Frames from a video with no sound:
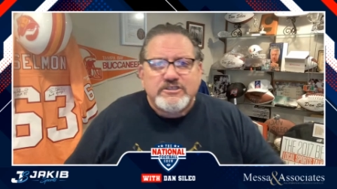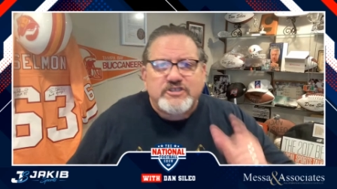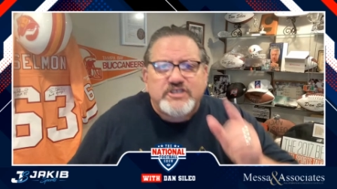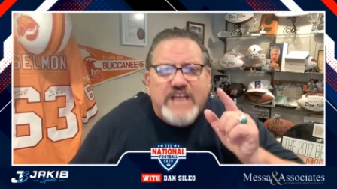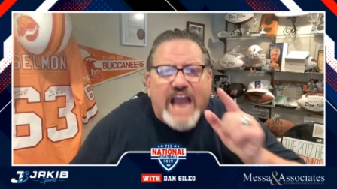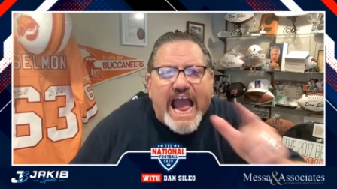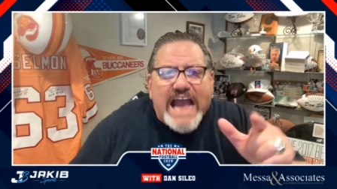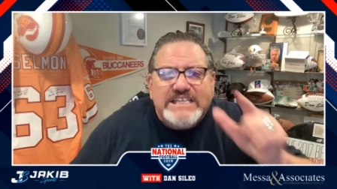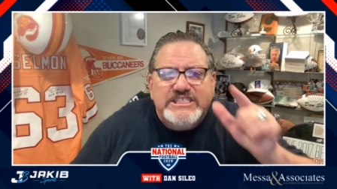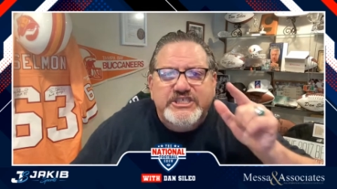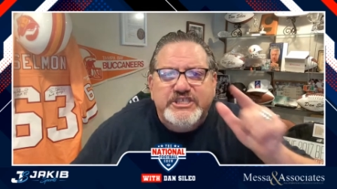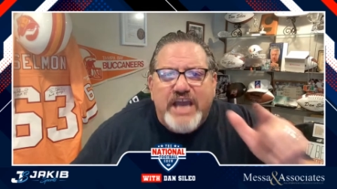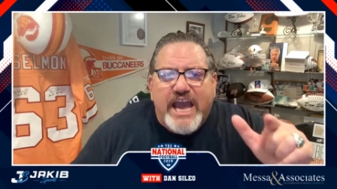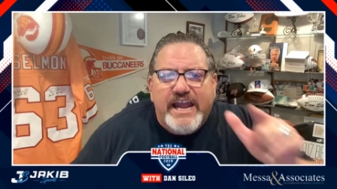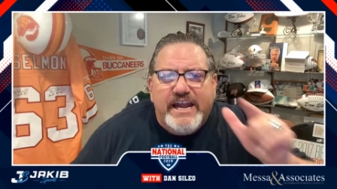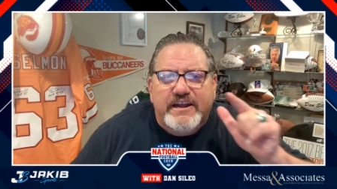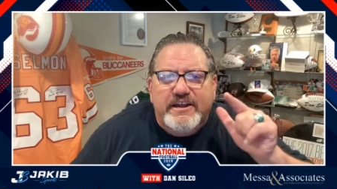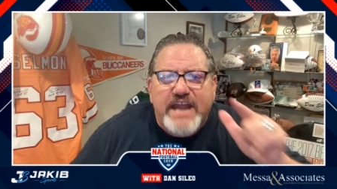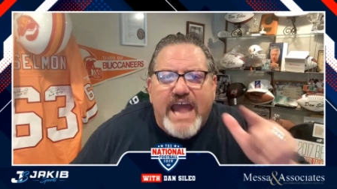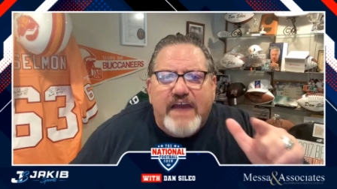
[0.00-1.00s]
Guy
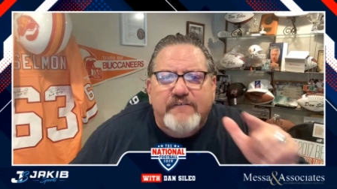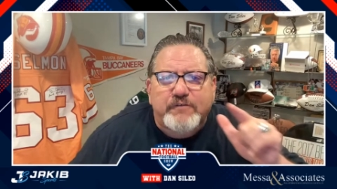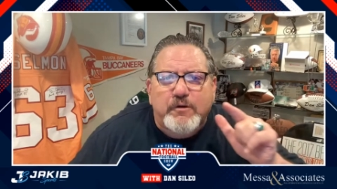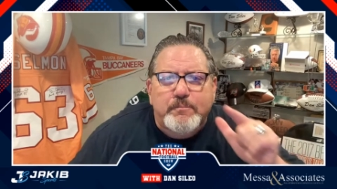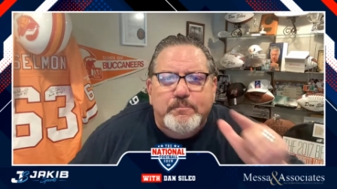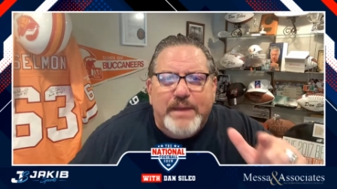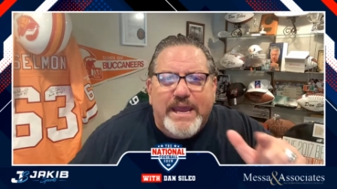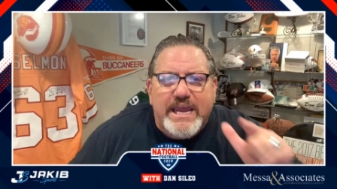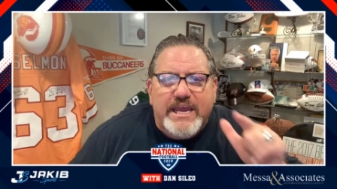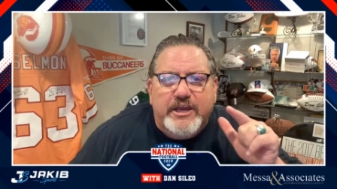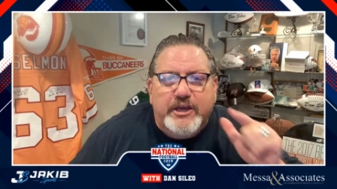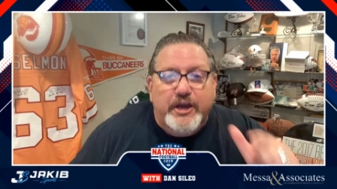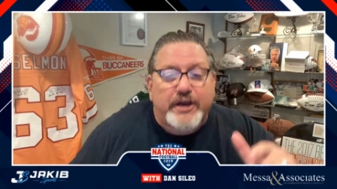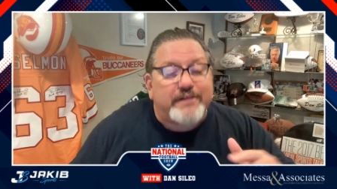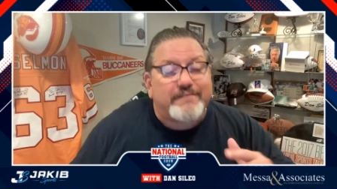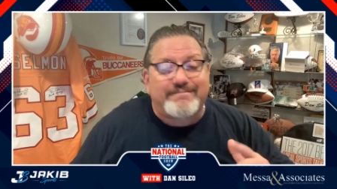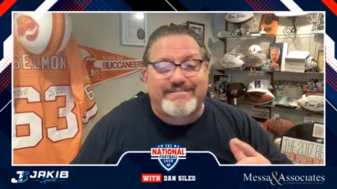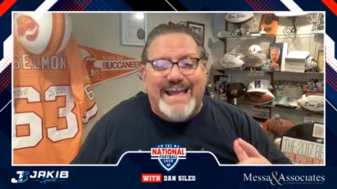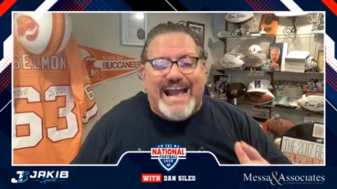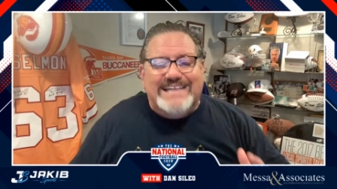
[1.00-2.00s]
said it never be
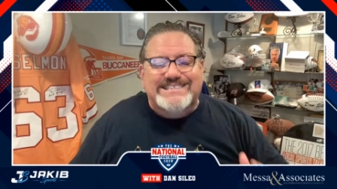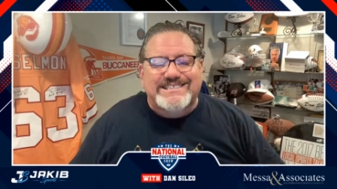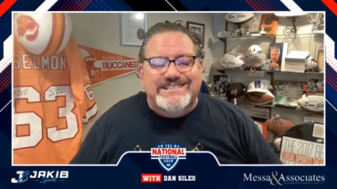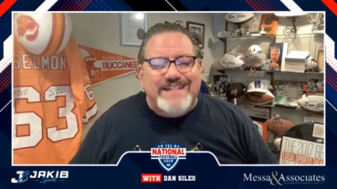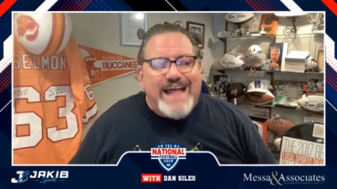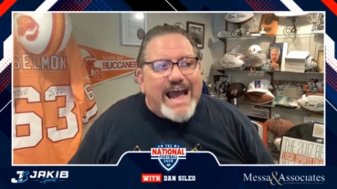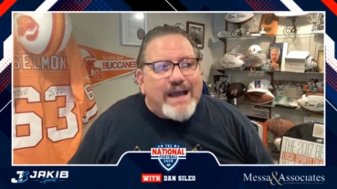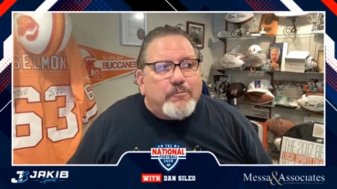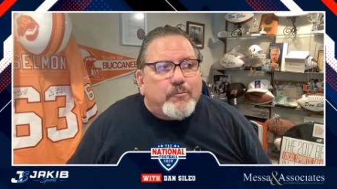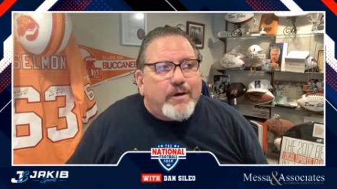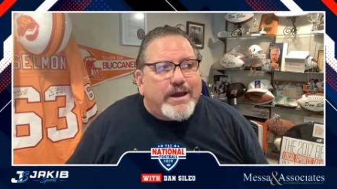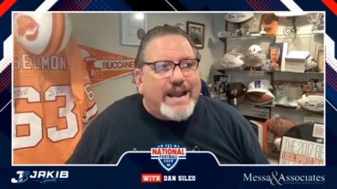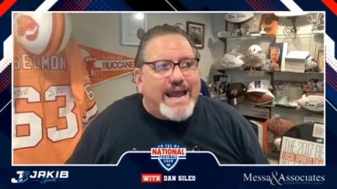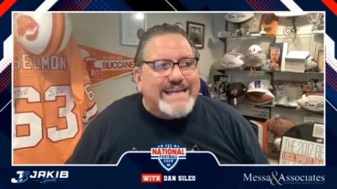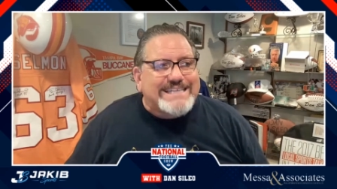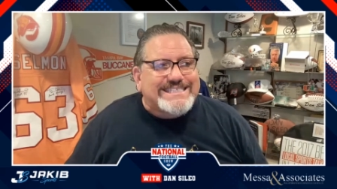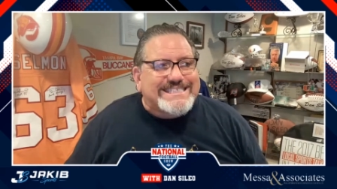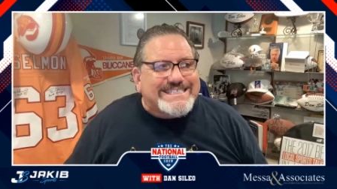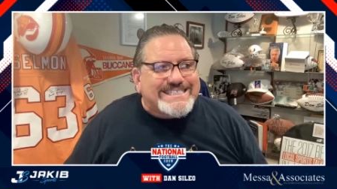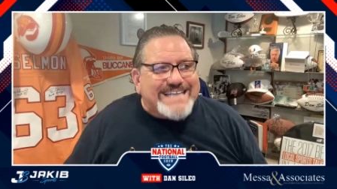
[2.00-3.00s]
good. That's not what
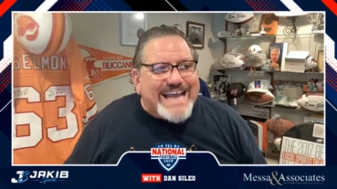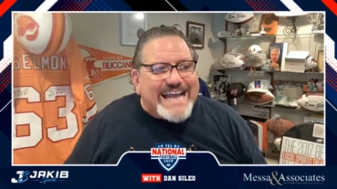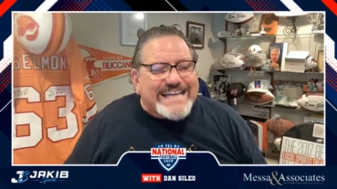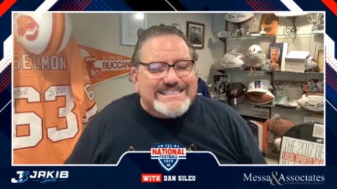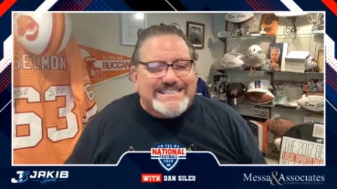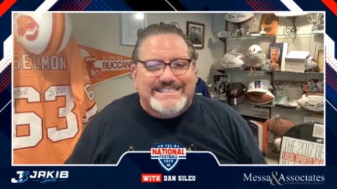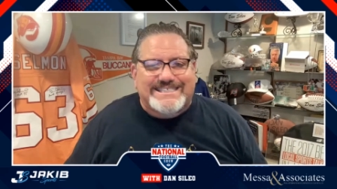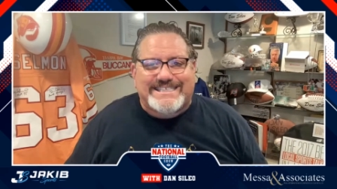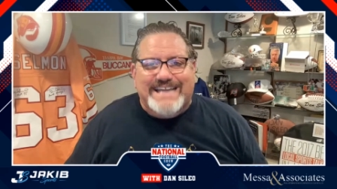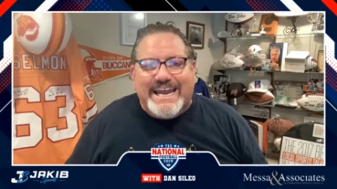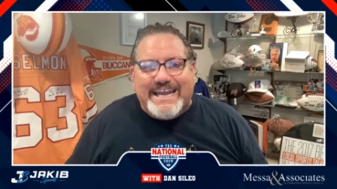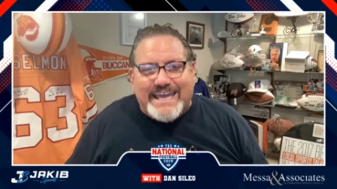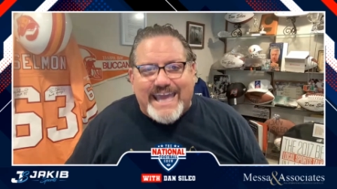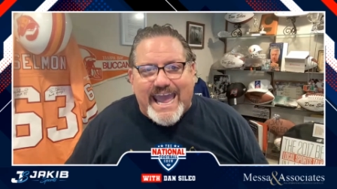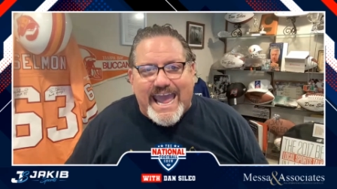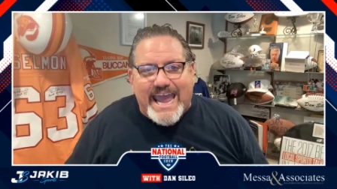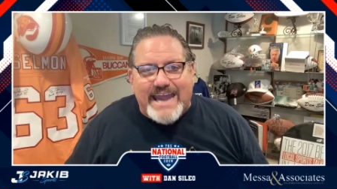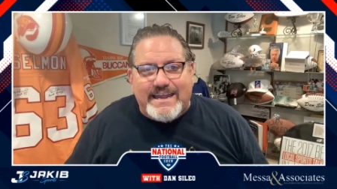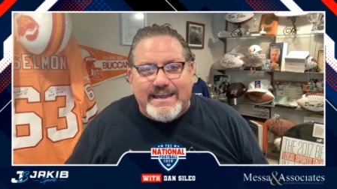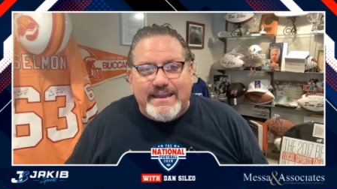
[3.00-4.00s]
I said,
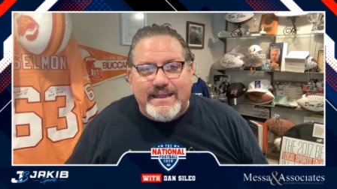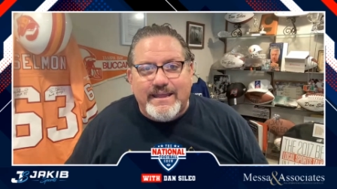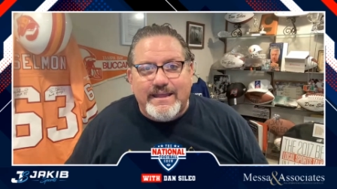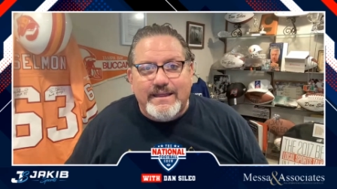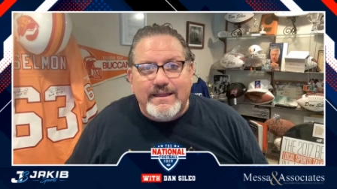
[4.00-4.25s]
dickhead.